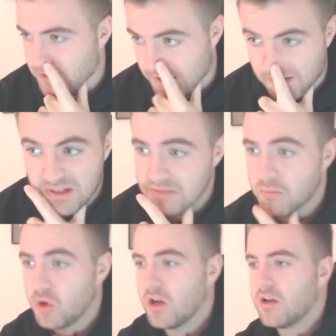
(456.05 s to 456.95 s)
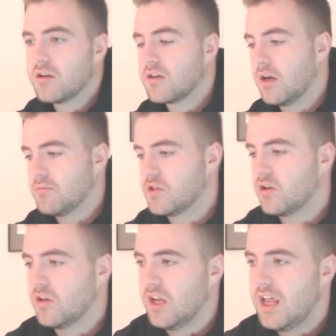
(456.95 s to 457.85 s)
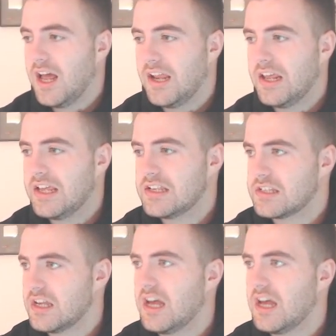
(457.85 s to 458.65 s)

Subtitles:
And that means Muller comes on. And he is...